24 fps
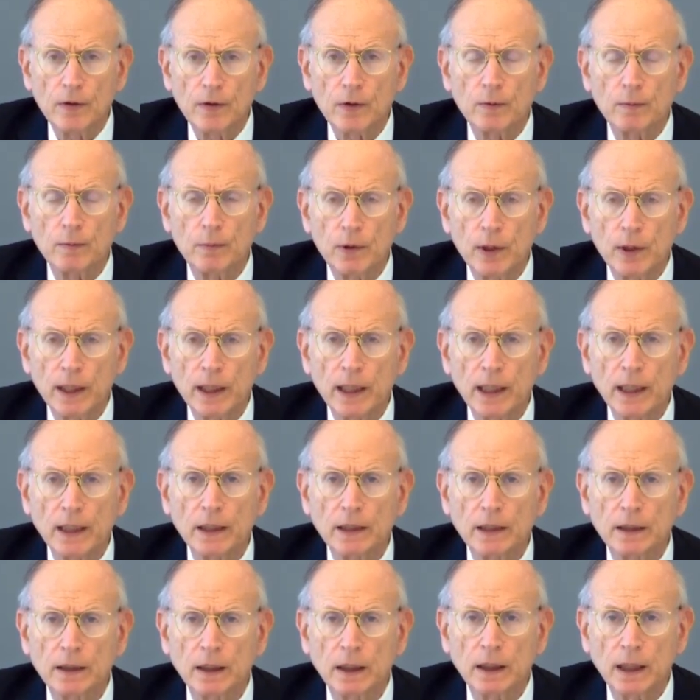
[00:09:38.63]
through
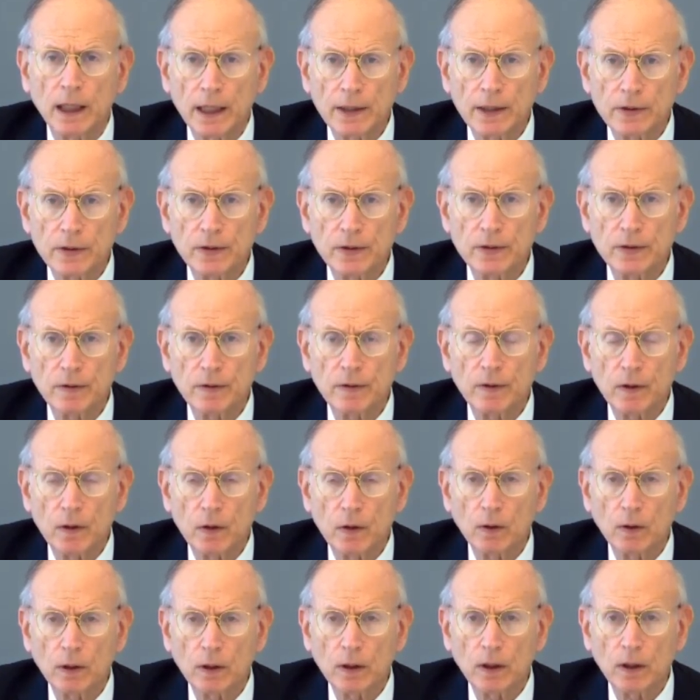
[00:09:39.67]
bringing the lessons of the
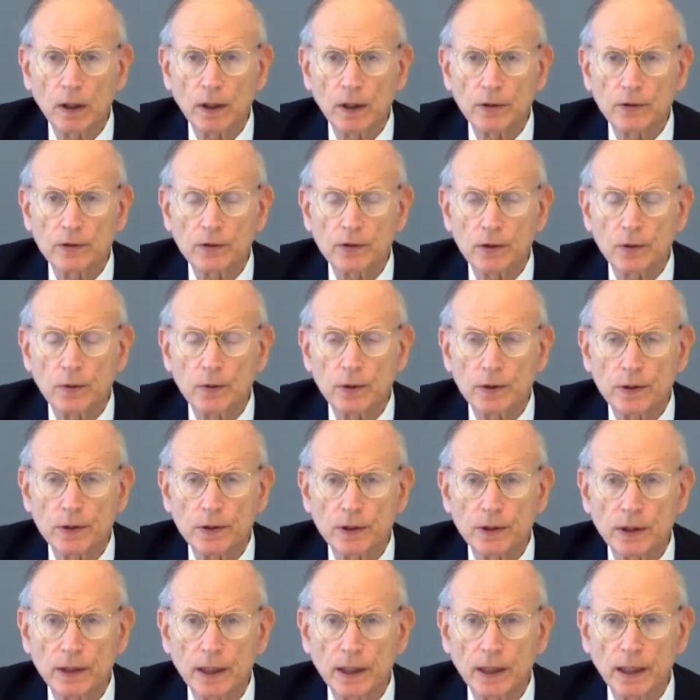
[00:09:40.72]
Holocaust to us
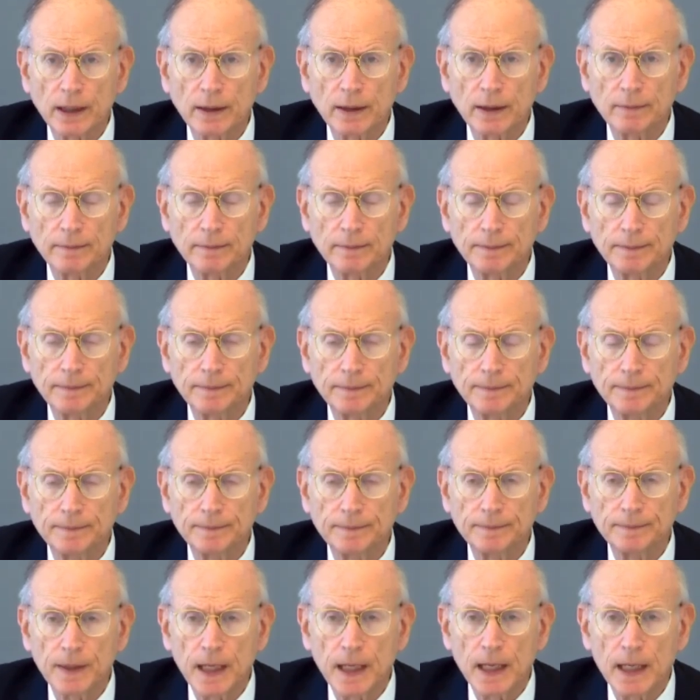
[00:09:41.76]
today.
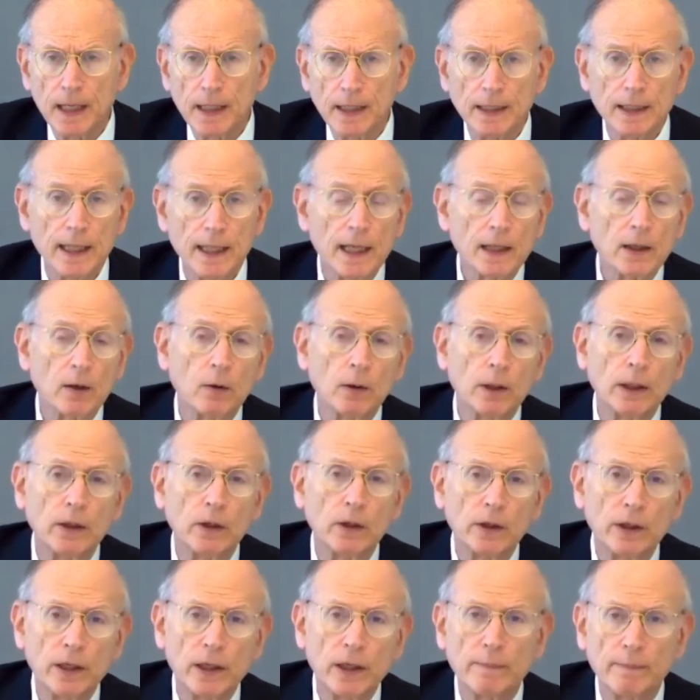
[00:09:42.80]
Not only
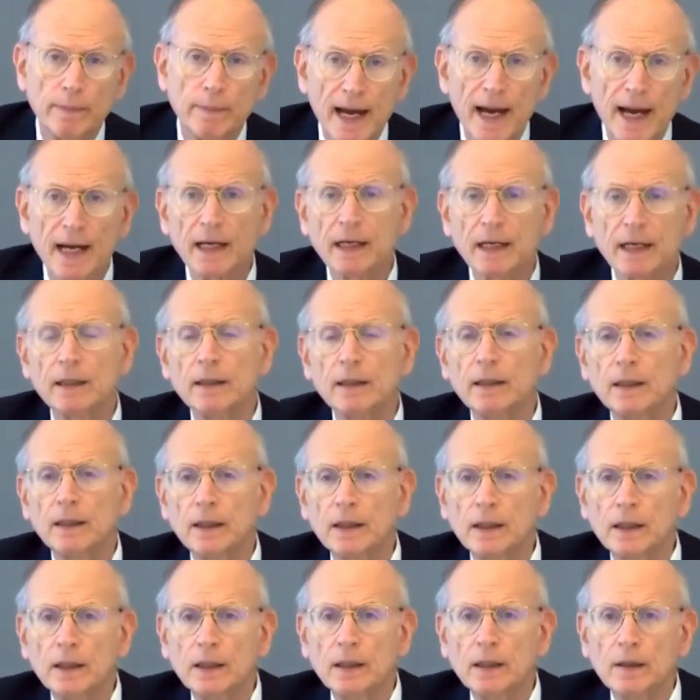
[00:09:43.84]
looking back,
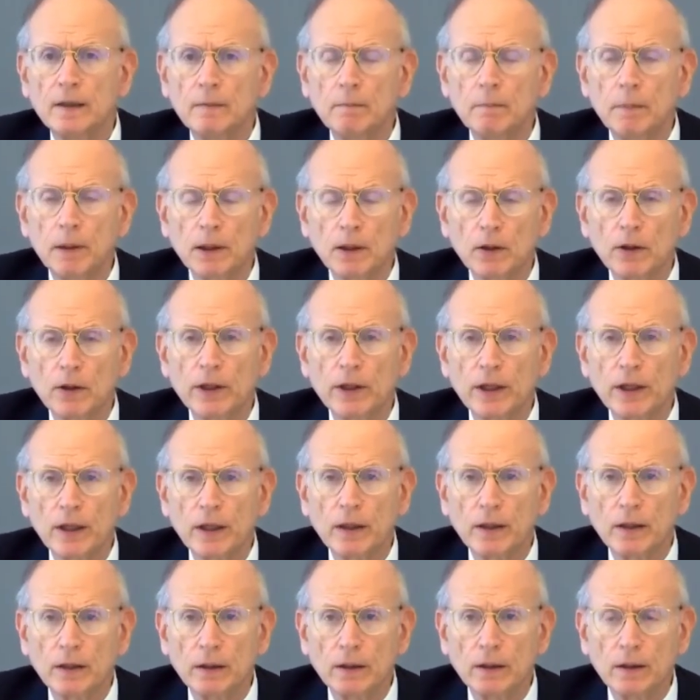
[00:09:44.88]
but
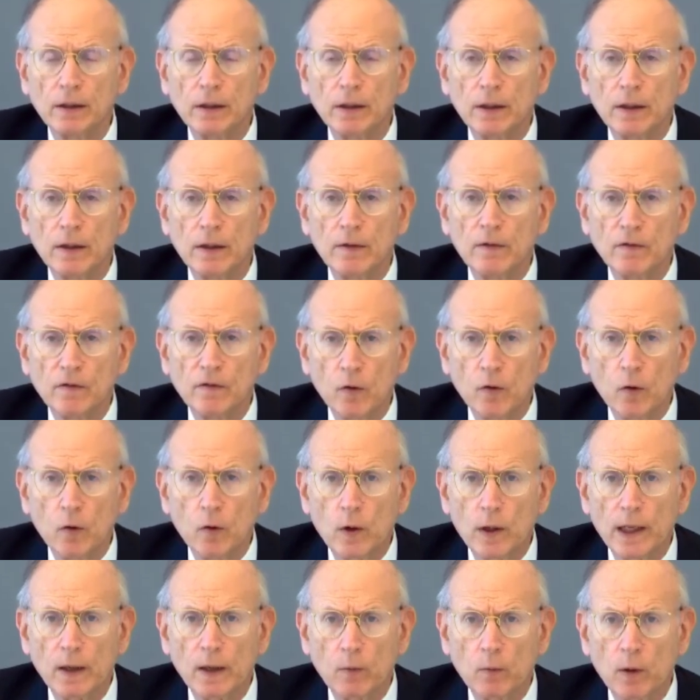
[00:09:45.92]
looking
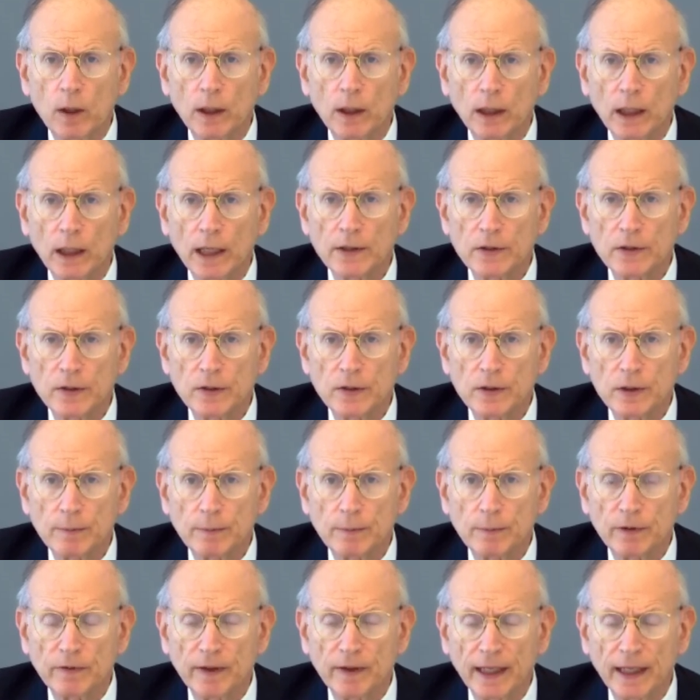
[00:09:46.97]
forward at what lessons
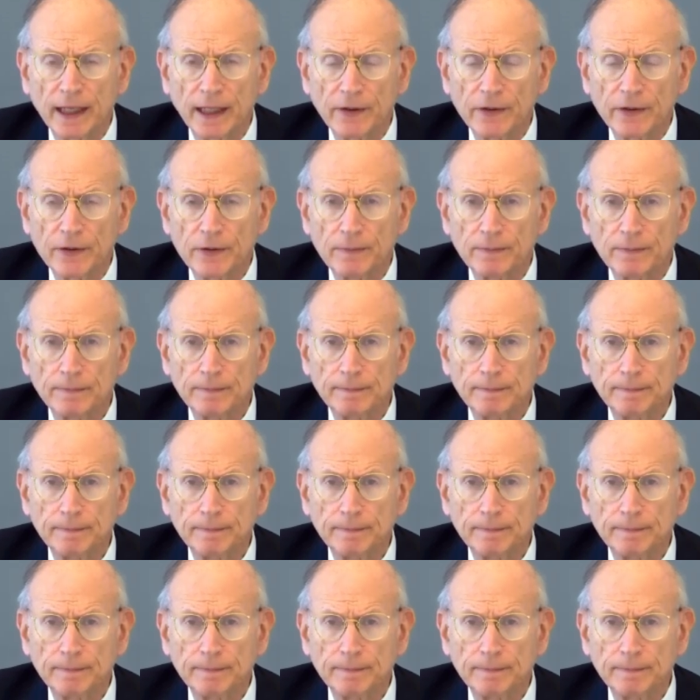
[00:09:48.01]
it provides.